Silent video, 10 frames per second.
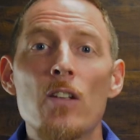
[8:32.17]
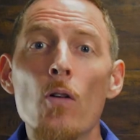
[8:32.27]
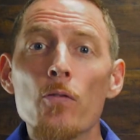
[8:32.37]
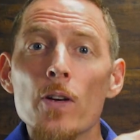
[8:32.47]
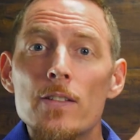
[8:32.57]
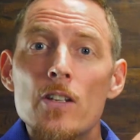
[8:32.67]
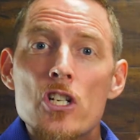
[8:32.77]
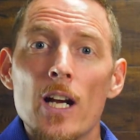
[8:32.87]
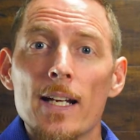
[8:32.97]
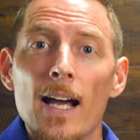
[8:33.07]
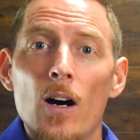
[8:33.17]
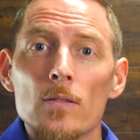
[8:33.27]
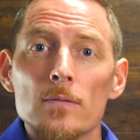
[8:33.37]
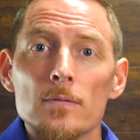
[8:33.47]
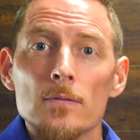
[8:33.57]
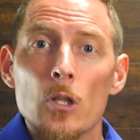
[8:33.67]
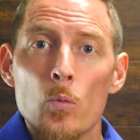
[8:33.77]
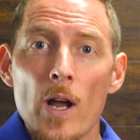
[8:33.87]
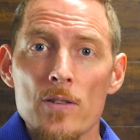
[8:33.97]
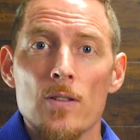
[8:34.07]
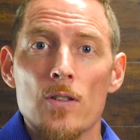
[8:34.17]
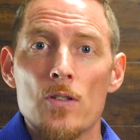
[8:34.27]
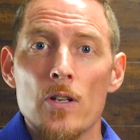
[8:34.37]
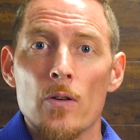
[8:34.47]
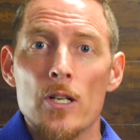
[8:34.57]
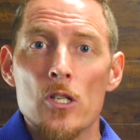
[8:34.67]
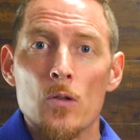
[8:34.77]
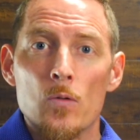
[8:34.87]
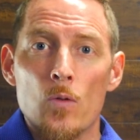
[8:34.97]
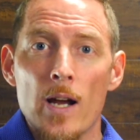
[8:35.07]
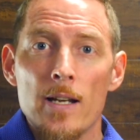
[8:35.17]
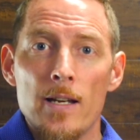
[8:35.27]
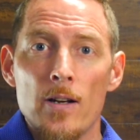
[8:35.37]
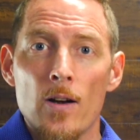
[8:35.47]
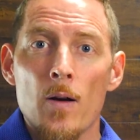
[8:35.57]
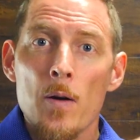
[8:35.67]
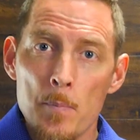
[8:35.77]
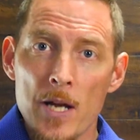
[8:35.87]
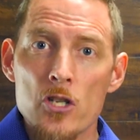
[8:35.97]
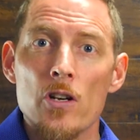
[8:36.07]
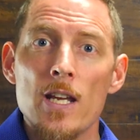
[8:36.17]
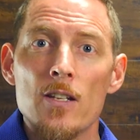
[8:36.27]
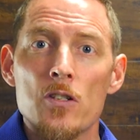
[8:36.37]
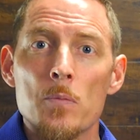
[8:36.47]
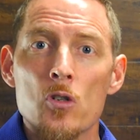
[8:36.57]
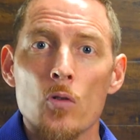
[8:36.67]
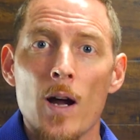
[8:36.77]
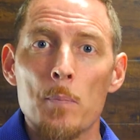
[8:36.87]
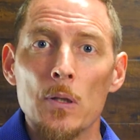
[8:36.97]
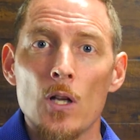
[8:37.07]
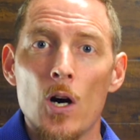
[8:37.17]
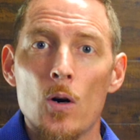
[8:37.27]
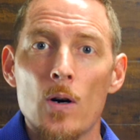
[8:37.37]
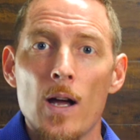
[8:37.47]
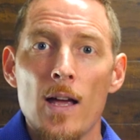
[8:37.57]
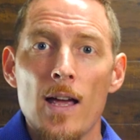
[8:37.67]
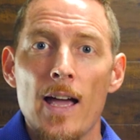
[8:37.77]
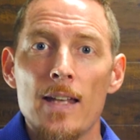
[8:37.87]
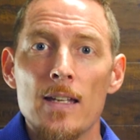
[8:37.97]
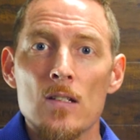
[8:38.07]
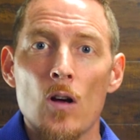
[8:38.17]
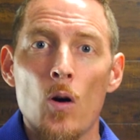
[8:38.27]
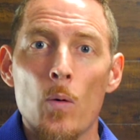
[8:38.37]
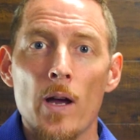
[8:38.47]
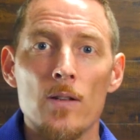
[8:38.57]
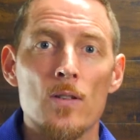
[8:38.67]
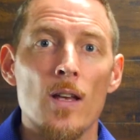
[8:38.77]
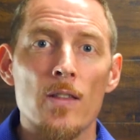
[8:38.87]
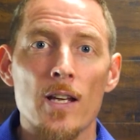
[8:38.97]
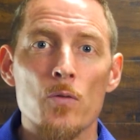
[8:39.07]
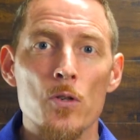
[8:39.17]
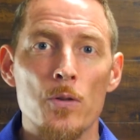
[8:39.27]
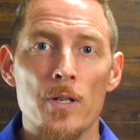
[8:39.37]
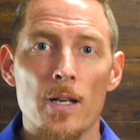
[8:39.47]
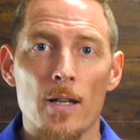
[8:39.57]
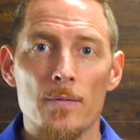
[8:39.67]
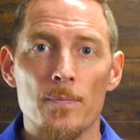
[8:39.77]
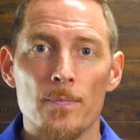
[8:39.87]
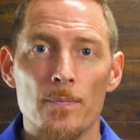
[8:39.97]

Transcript: don't forget to check out the rest of the series right here. Make sure you hit subscribe below. And as always, thanks for tuning in.